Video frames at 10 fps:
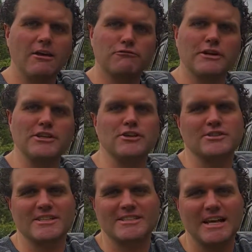reuse
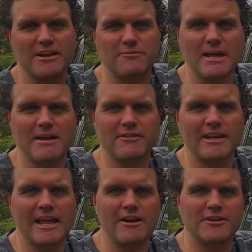it, saved me having to
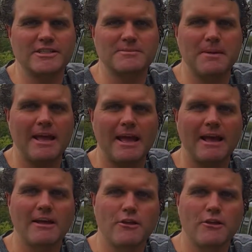carry the spare